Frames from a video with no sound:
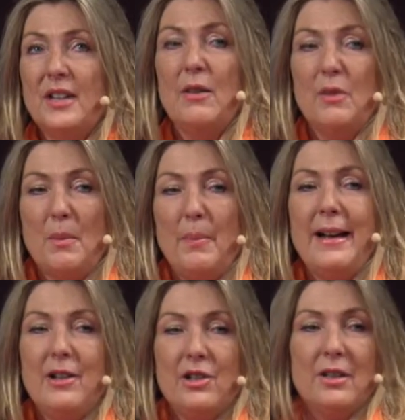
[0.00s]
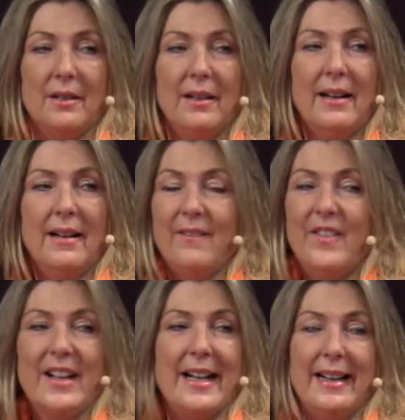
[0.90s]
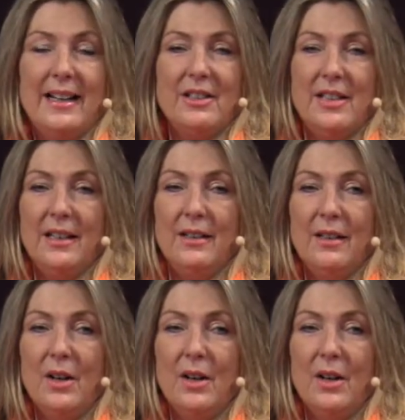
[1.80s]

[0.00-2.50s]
or the passion for collecting